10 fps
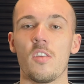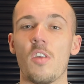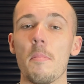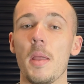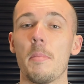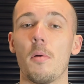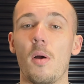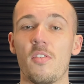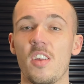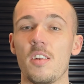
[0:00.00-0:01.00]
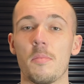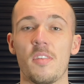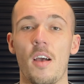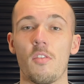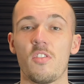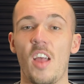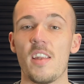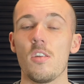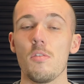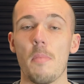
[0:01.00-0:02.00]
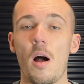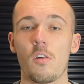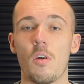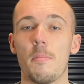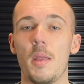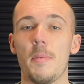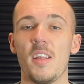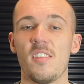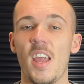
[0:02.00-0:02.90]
Some people have seen themselves set new parkrun PBs